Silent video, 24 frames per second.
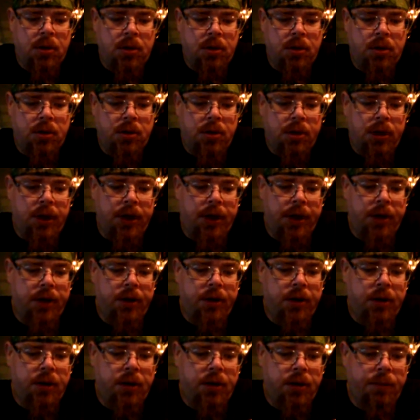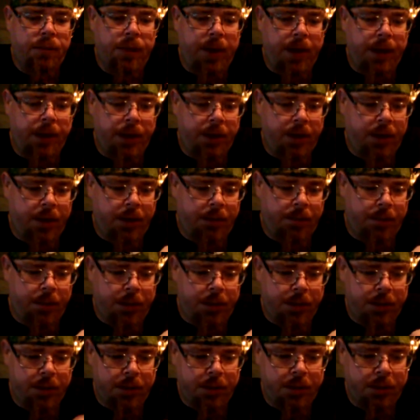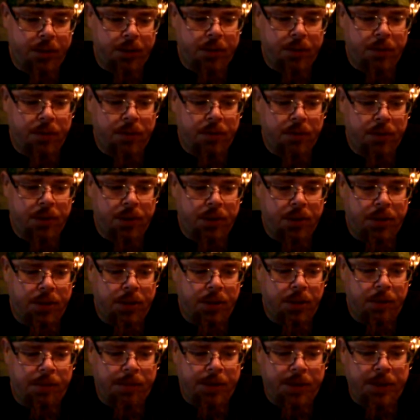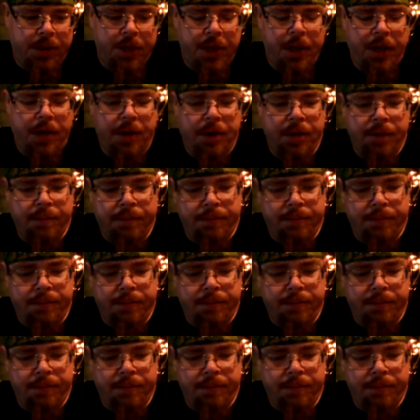Slide her all back up, nice and cozy and copacetic.